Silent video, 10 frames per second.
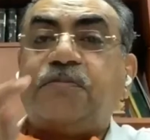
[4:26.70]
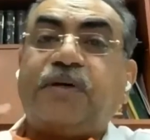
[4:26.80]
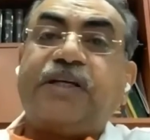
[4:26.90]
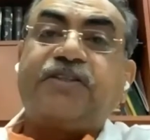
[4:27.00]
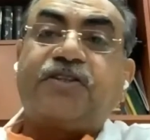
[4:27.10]

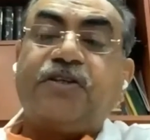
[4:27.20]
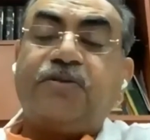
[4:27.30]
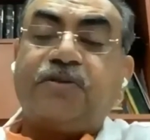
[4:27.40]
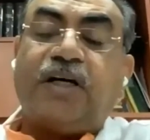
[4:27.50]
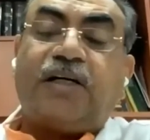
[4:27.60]
brings
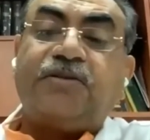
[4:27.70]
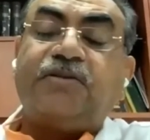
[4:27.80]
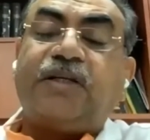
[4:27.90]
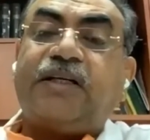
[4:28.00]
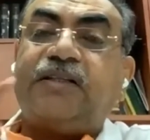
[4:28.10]
you
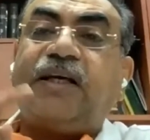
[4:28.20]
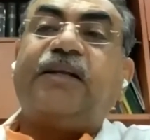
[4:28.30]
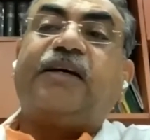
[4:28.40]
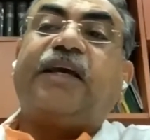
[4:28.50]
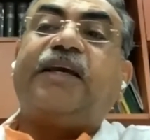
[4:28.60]
down, and
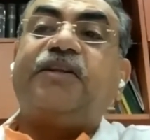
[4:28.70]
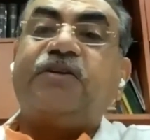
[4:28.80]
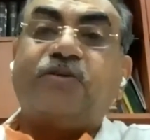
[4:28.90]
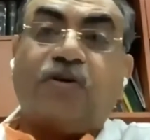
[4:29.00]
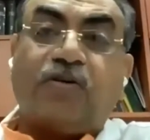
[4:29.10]
then again
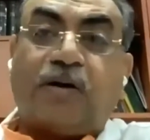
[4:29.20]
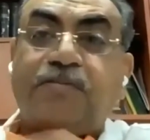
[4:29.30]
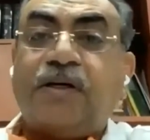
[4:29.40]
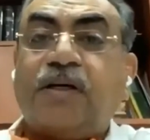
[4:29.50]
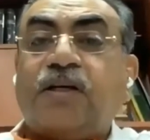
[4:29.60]
you go
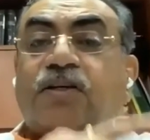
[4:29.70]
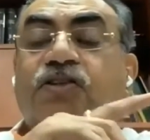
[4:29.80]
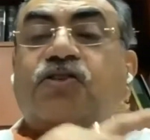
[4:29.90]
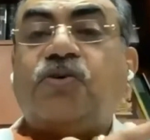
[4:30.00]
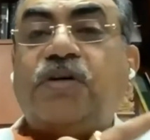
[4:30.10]
up.
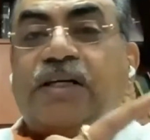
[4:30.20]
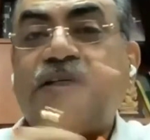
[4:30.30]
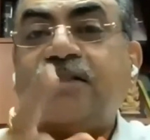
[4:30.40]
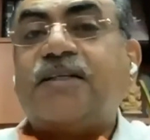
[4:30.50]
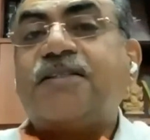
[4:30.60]
So
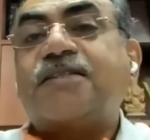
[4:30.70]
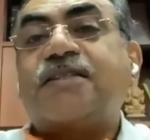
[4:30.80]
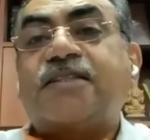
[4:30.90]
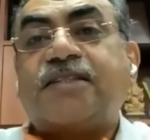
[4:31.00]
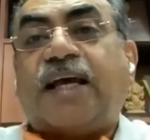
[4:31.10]
it is a
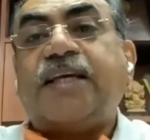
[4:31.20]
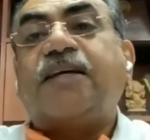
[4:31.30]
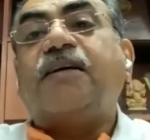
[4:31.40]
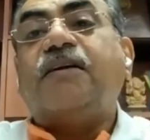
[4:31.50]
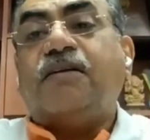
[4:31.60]

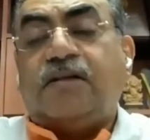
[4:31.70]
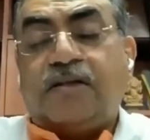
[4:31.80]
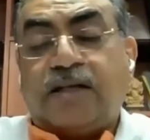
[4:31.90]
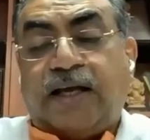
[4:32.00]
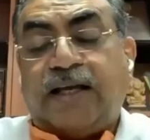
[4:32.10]
cycle,
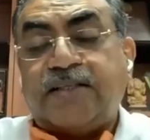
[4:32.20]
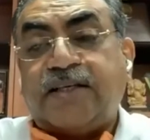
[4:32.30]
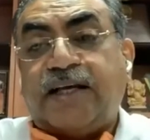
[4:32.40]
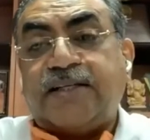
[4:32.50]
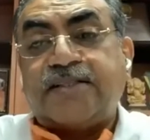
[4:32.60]

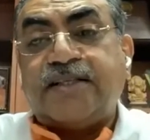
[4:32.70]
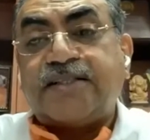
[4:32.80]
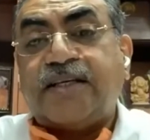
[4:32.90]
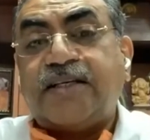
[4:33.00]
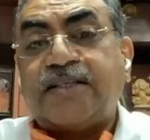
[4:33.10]
as they
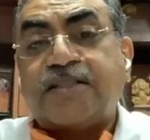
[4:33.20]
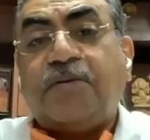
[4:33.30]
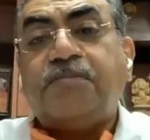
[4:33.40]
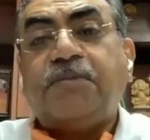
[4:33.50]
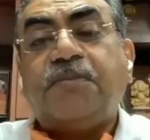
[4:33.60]
say.
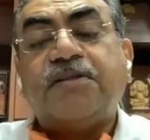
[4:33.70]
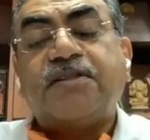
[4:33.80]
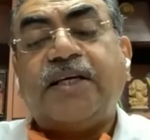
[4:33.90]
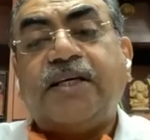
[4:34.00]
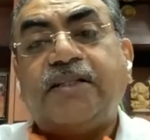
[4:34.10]
Some people
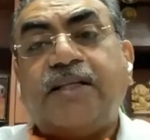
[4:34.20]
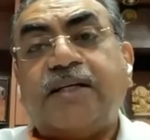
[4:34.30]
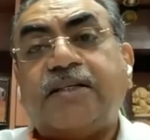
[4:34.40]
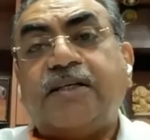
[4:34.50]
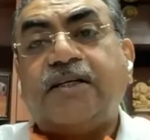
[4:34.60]
say
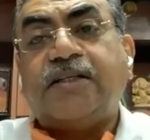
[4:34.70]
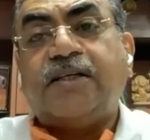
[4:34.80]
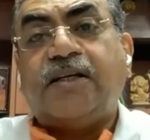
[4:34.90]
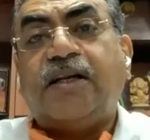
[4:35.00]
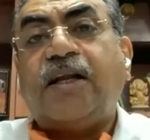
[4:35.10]
that
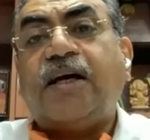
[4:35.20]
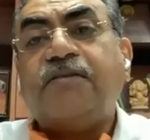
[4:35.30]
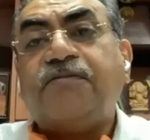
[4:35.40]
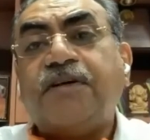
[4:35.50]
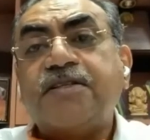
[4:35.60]
the
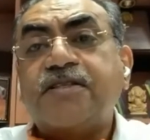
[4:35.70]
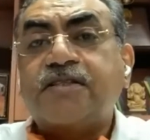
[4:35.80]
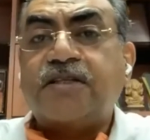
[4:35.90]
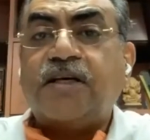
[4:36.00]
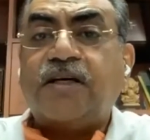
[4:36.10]
life
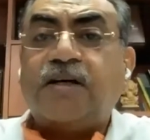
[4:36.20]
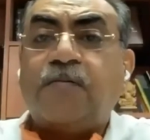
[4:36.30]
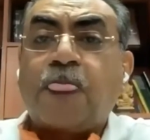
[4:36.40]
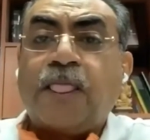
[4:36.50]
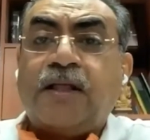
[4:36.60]
is
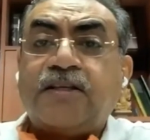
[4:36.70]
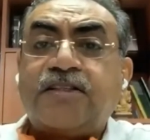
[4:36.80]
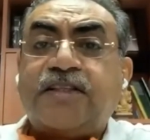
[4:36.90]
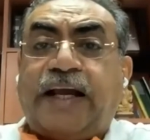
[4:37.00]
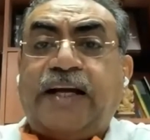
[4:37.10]

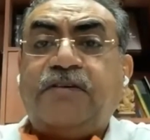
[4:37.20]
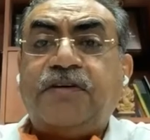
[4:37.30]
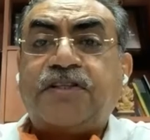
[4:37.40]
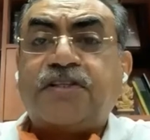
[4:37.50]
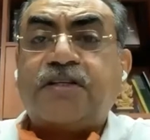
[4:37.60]

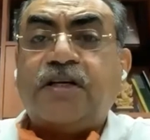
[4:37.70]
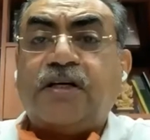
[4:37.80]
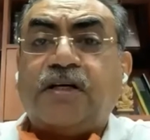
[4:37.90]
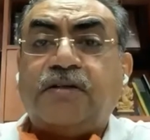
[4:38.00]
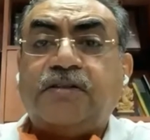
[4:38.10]
sandwiched,
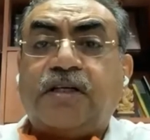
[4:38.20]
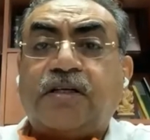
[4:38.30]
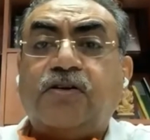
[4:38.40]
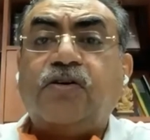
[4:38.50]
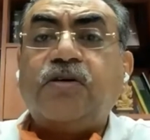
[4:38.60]

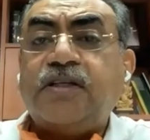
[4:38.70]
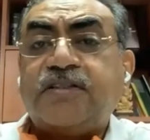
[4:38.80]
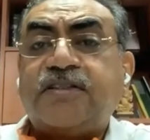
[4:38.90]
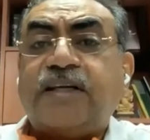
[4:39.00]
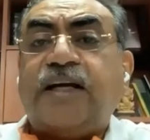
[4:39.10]
the good
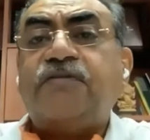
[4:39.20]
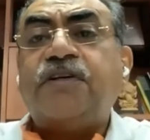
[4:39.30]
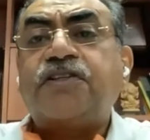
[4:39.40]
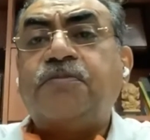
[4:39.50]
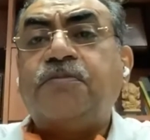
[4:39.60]
is
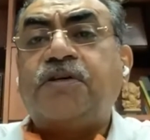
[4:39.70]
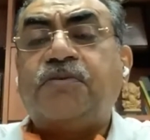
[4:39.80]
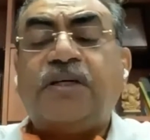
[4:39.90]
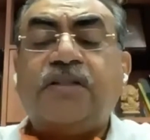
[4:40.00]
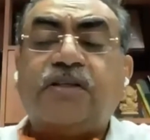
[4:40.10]
sandwiched
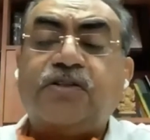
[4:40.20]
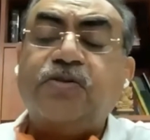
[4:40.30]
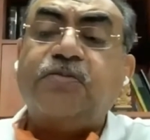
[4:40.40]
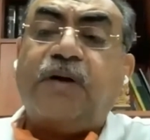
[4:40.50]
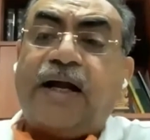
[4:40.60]
between the
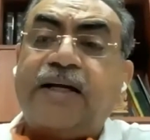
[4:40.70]
two